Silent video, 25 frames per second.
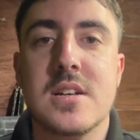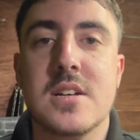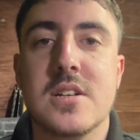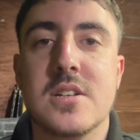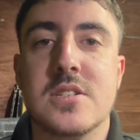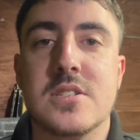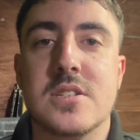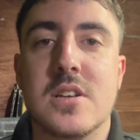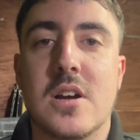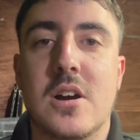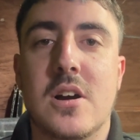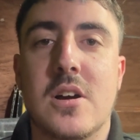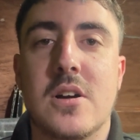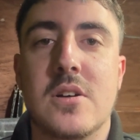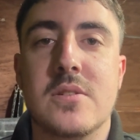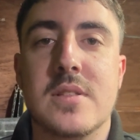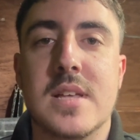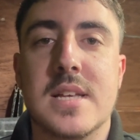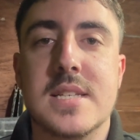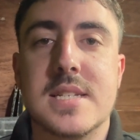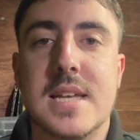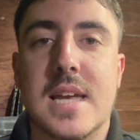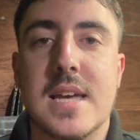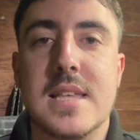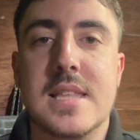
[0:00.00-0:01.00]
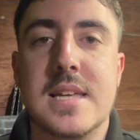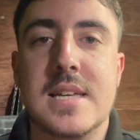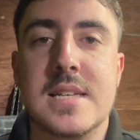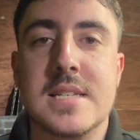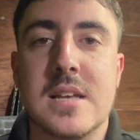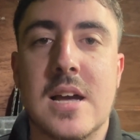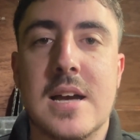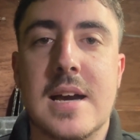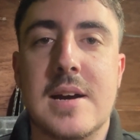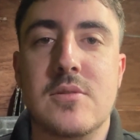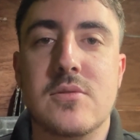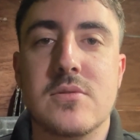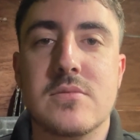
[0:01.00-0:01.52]
So let's get these
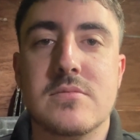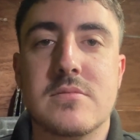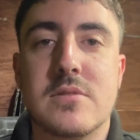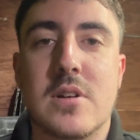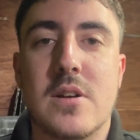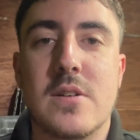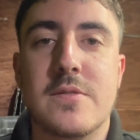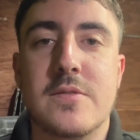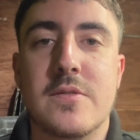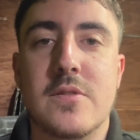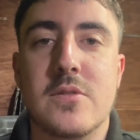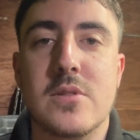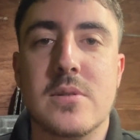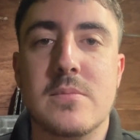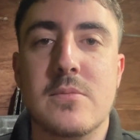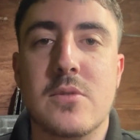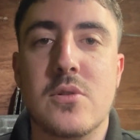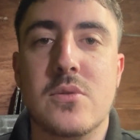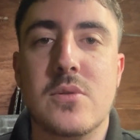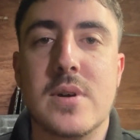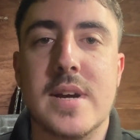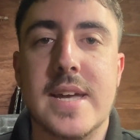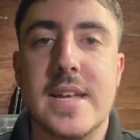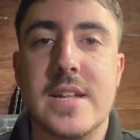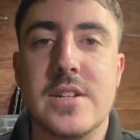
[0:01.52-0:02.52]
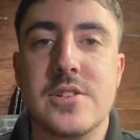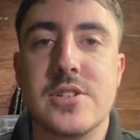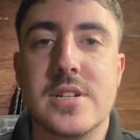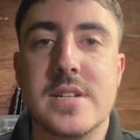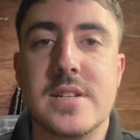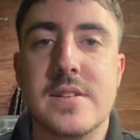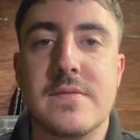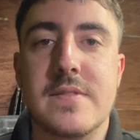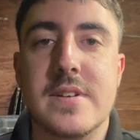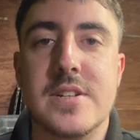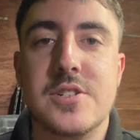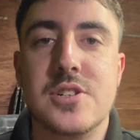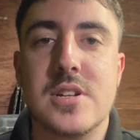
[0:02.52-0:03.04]
out, go through them all each
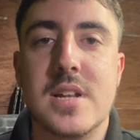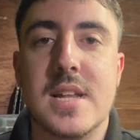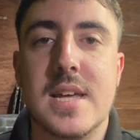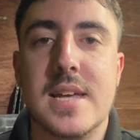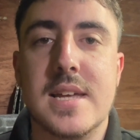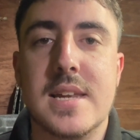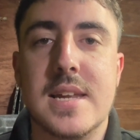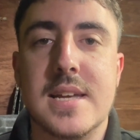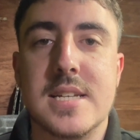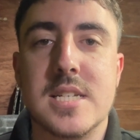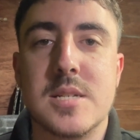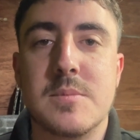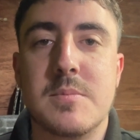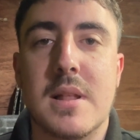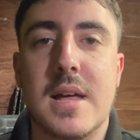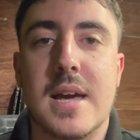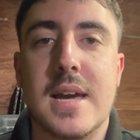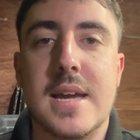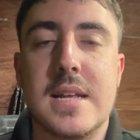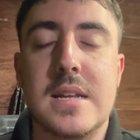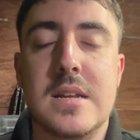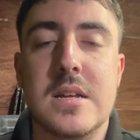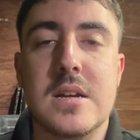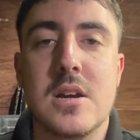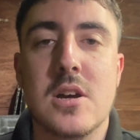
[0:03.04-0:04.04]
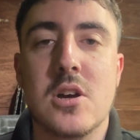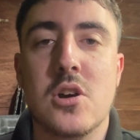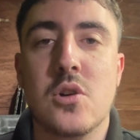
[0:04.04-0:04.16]
individually and explain